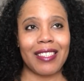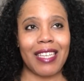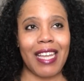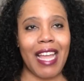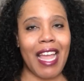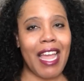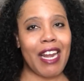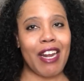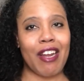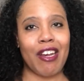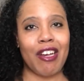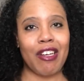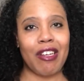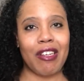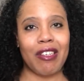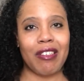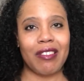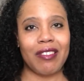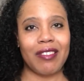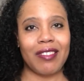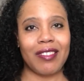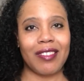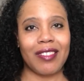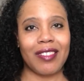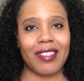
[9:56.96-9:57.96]
at all.
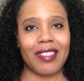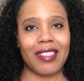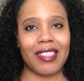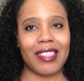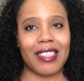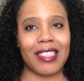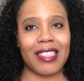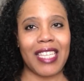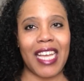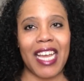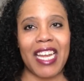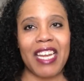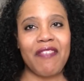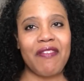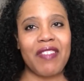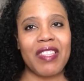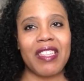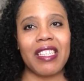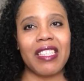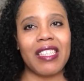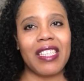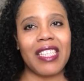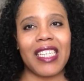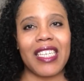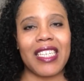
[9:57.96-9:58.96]
Not even
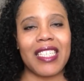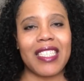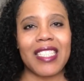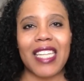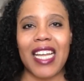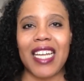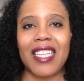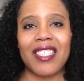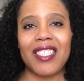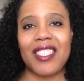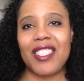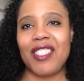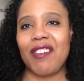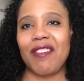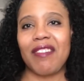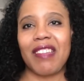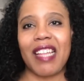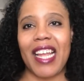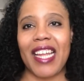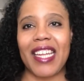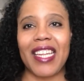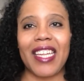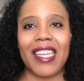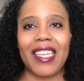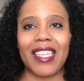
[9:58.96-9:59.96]
the least. I just don't
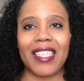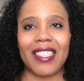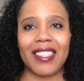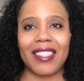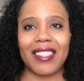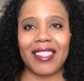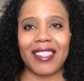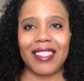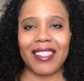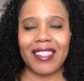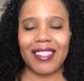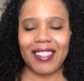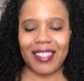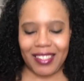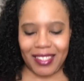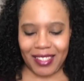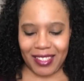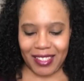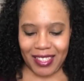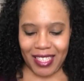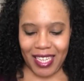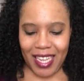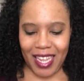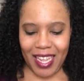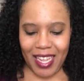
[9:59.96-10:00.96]
like it.
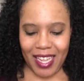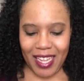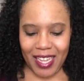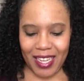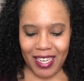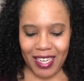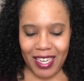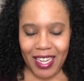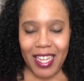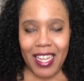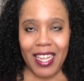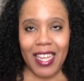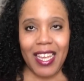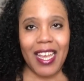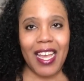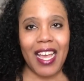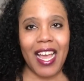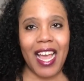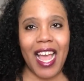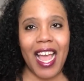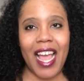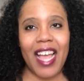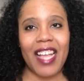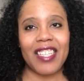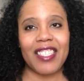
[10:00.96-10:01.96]
And
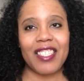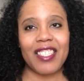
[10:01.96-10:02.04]
I